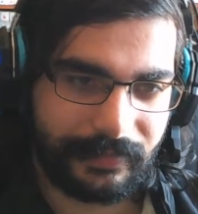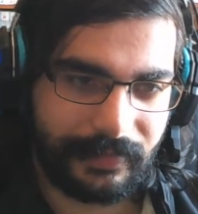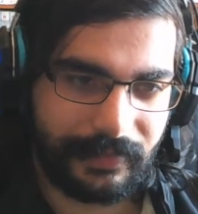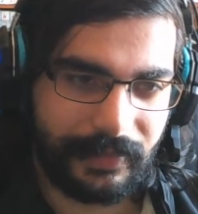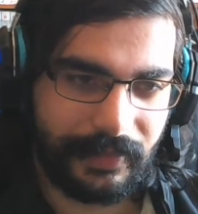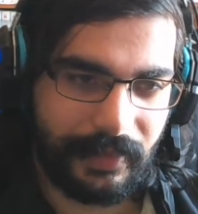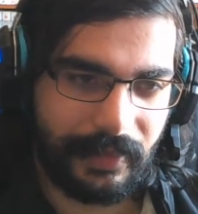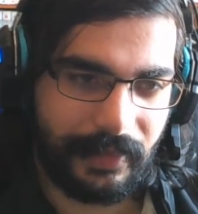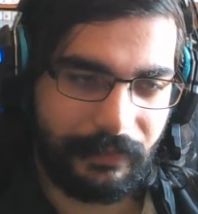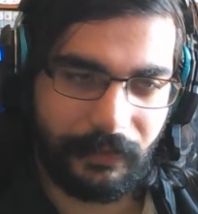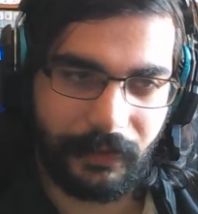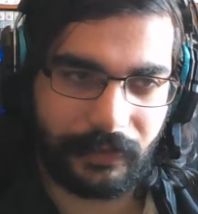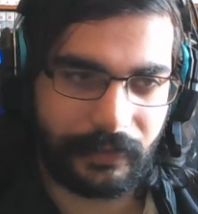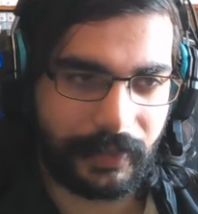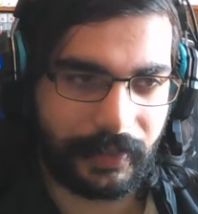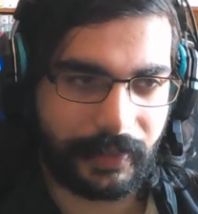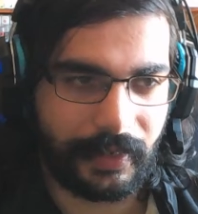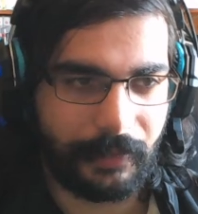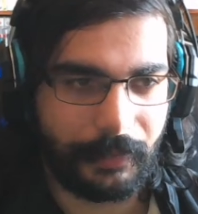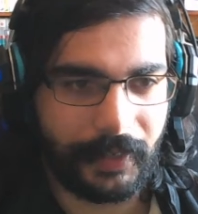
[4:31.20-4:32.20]
Uh, for a
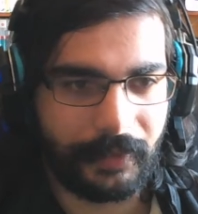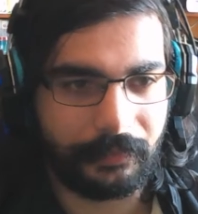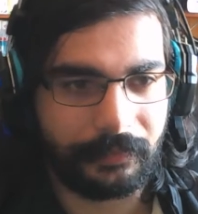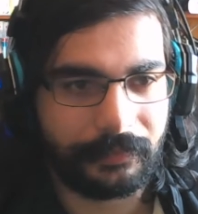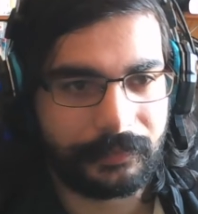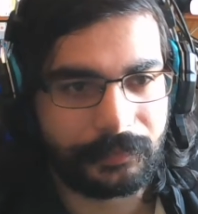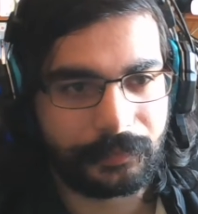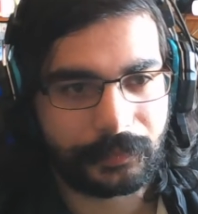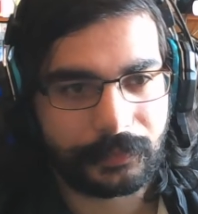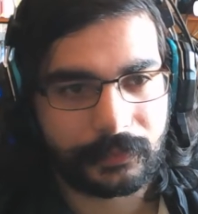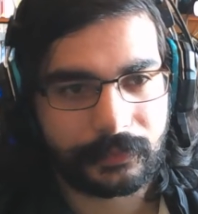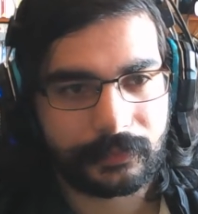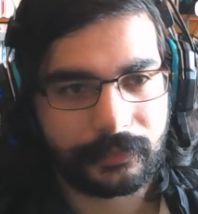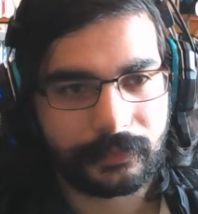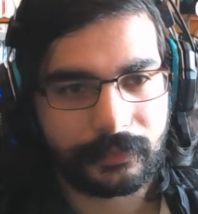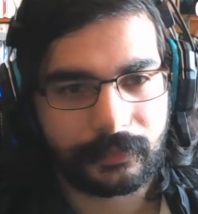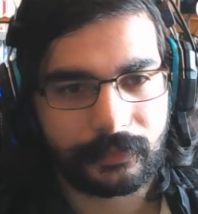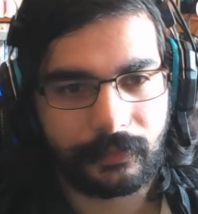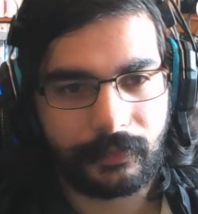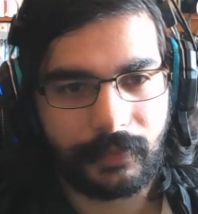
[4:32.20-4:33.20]
second, I mean.
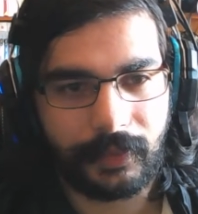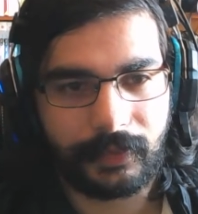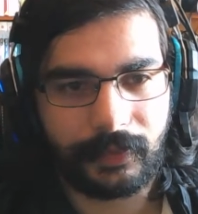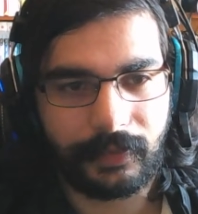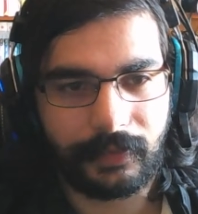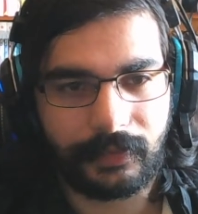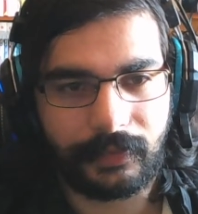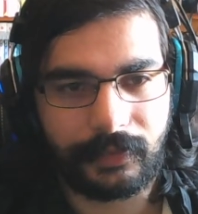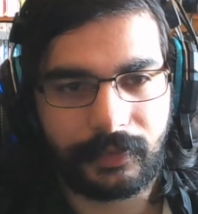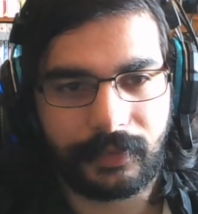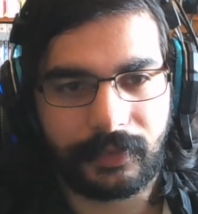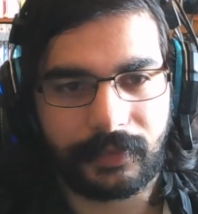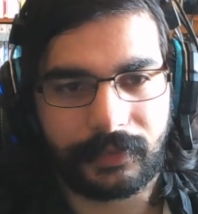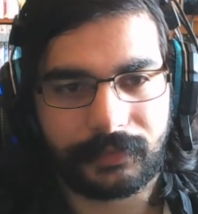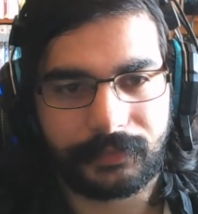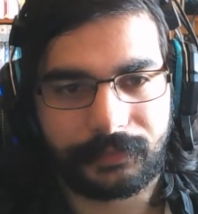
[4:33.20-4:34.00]
This is